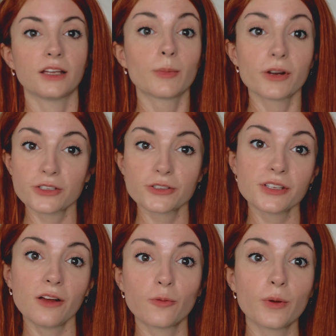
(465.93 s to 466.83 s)
Immerse
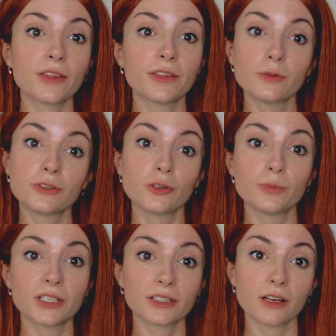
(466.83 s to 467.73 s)
yourself with YouTube,
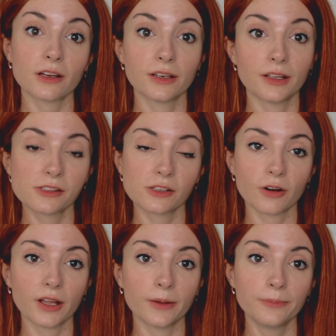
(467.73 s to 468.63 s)
TikTok, and
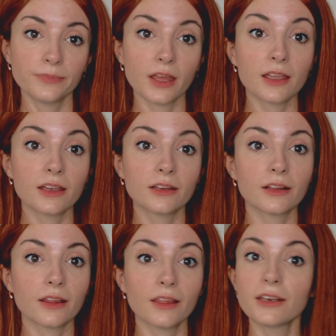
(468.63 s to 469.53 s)
Instagram.
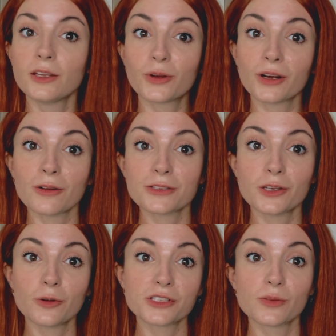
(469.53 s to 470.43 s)
And then you can
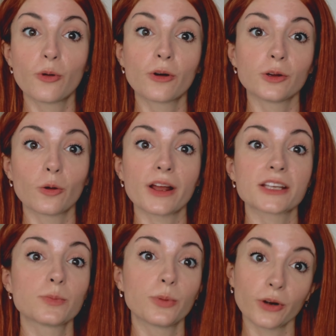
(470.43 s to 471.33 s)
also support your
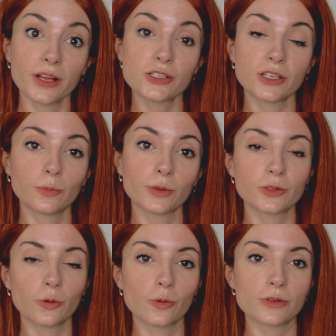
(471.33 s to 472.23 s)
exploration with
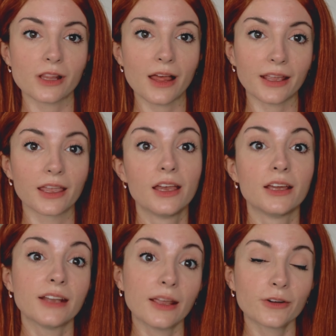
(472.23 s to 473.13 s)
tools like
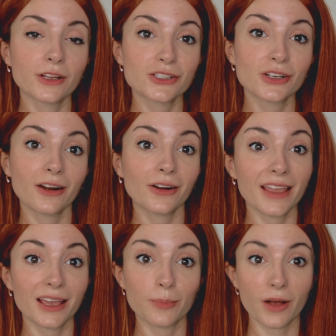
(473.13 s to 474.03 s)
Naver Dictionary
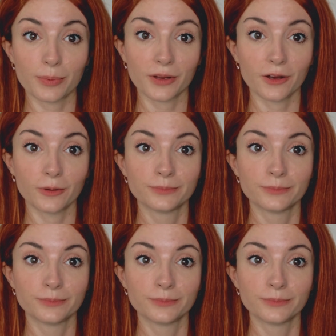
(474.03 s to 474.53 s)
and Papago.